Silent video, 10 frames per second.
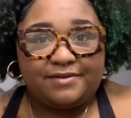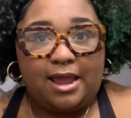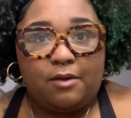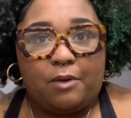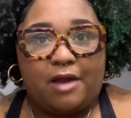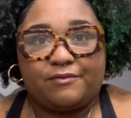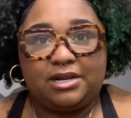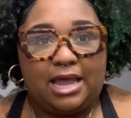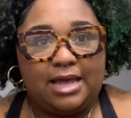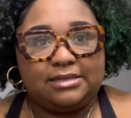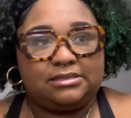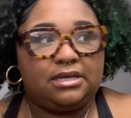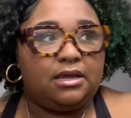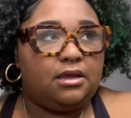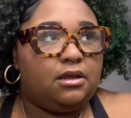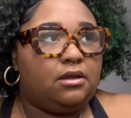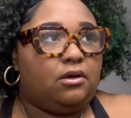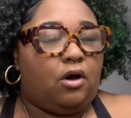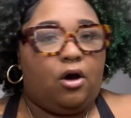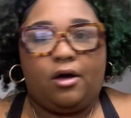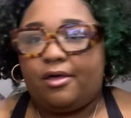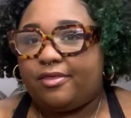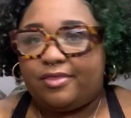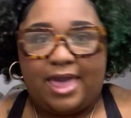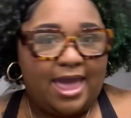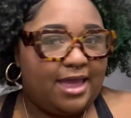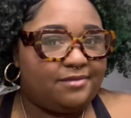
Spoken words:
now, where I realized all that